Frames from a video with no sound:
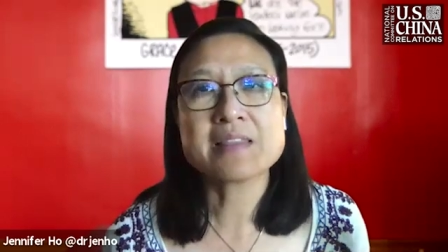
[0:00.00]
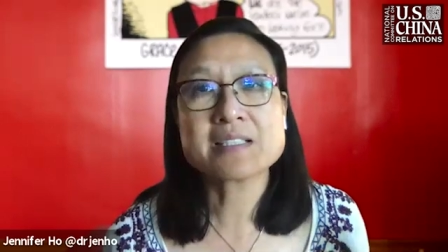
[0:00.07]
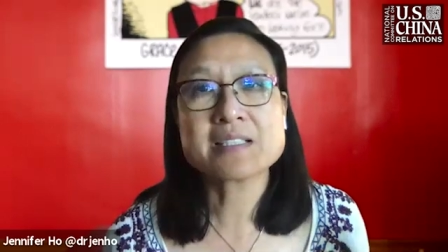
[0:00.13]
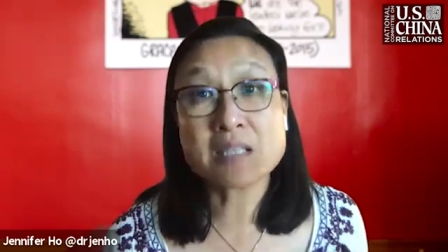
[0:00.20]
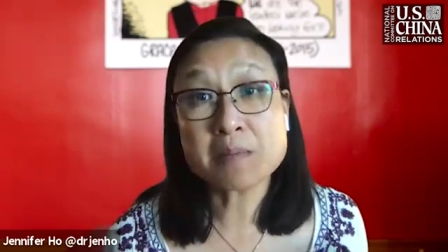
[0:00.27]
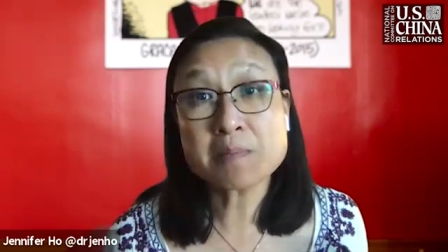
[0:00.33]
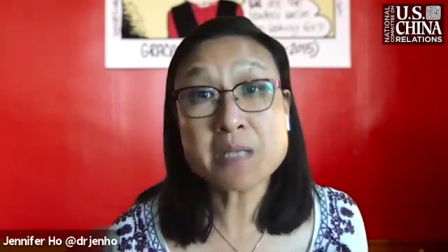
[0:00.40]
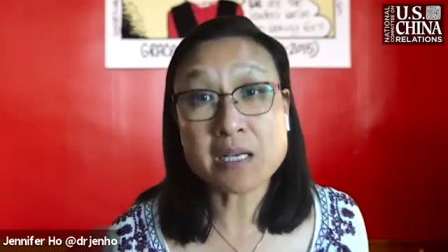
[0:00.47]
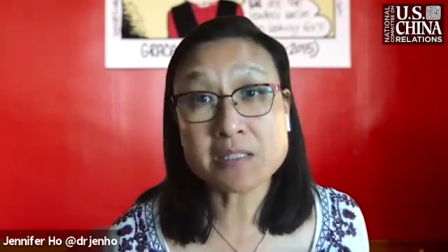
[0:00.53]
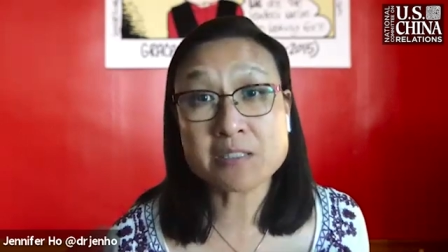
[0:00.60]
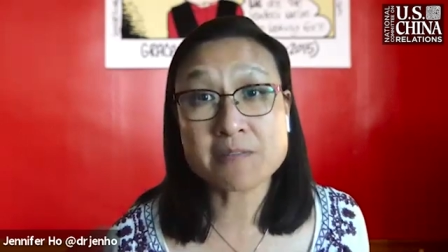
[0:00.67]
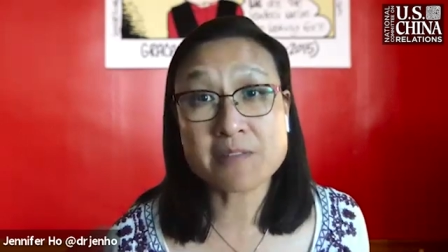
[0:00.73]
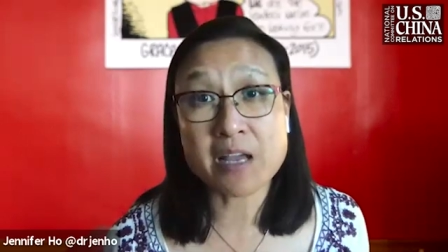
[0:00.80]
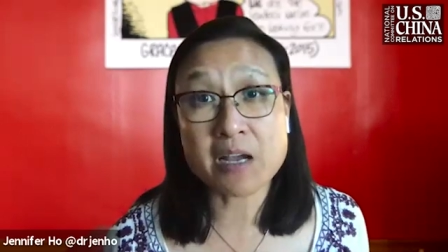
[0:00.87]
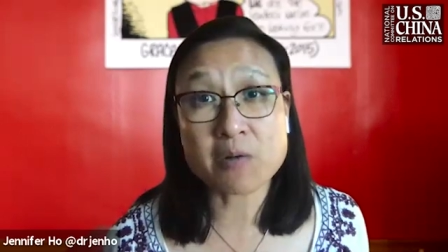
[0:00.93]
the subtext
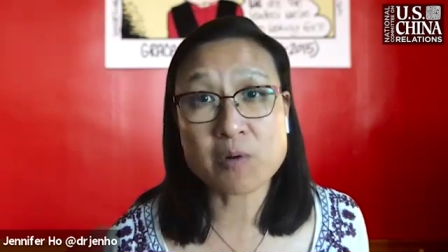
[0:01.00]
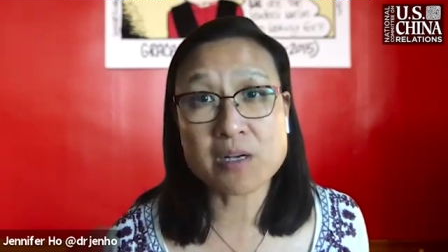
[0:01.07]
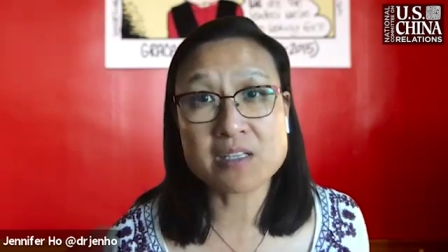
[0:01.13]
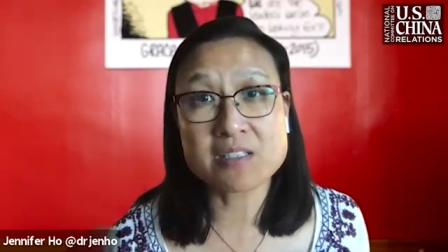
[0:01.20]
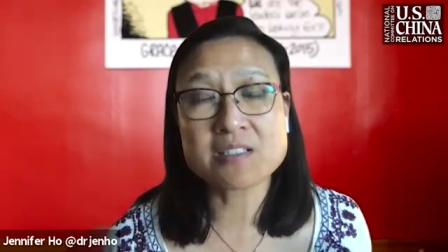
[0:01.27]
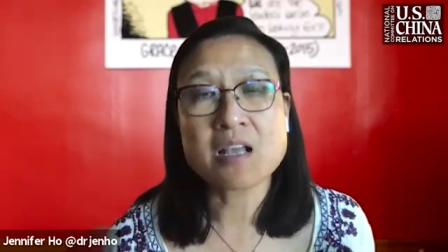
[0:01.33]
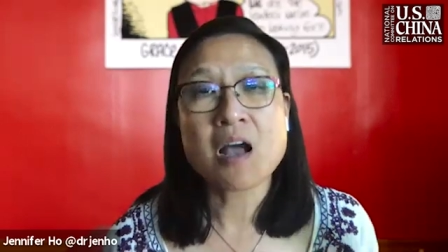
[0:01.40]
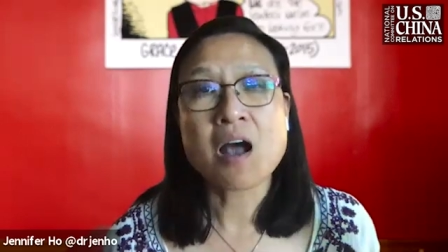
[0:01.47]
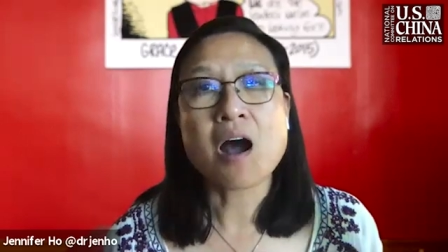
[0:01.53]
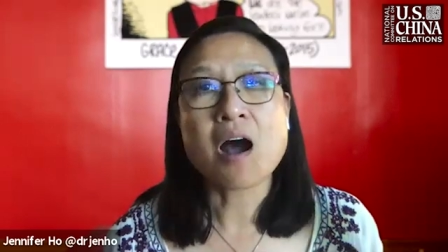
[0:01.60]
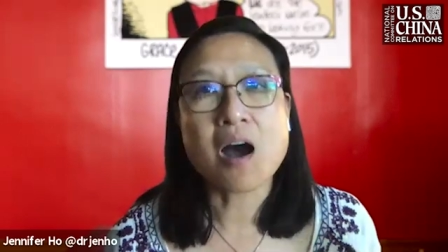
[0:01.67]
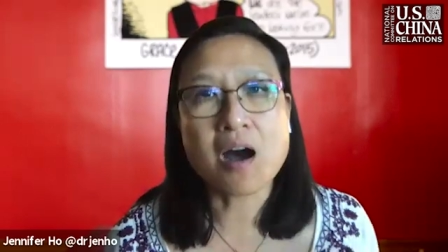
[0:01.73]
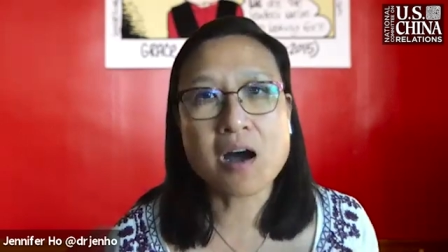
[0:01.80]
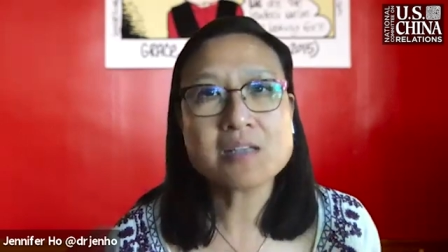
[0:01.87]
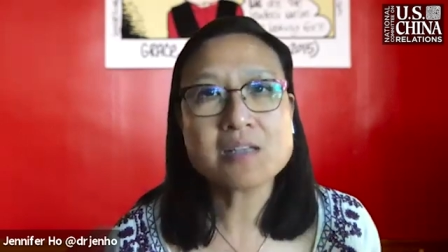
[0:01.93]
of that was,
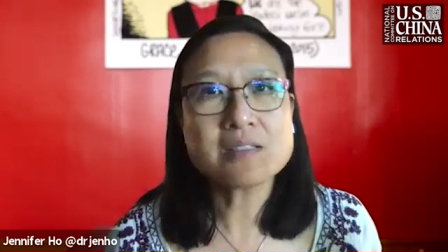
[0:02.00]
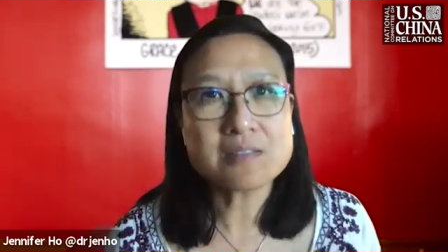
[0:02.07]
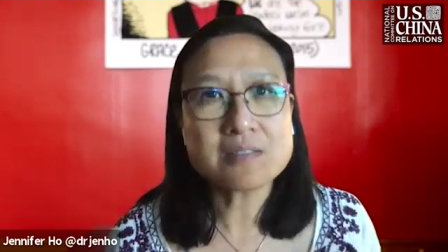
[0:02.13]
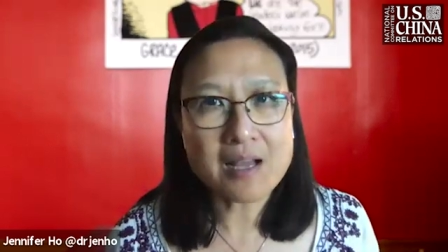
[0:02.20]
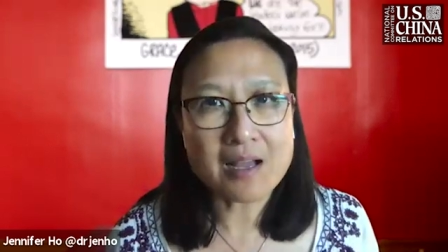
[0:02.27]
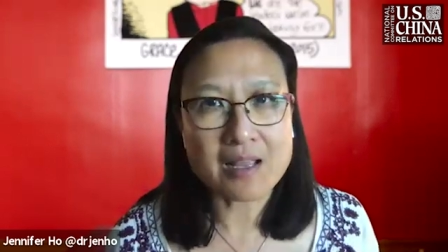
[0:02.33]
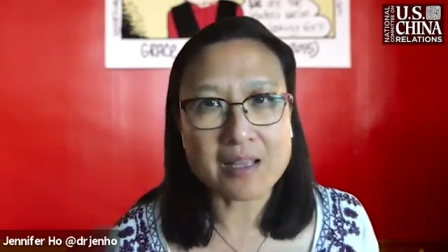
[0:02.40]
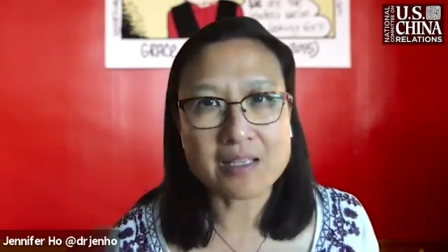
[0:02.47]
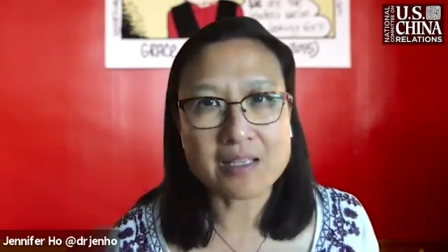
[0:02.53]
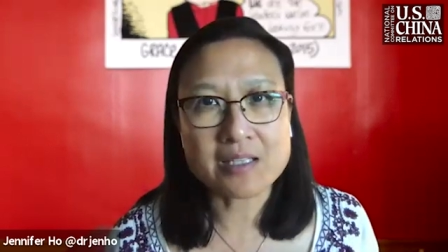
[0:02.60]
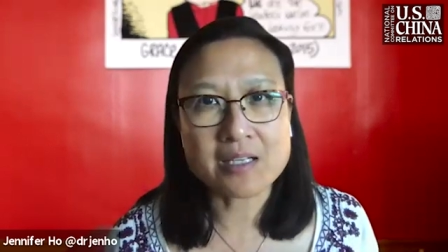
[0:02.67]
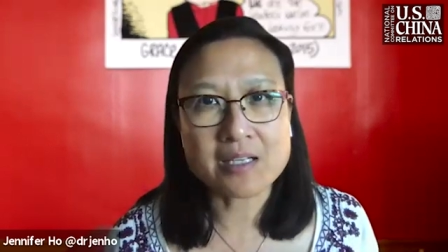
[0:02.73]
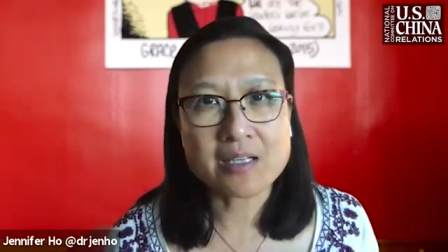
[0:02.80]
unlike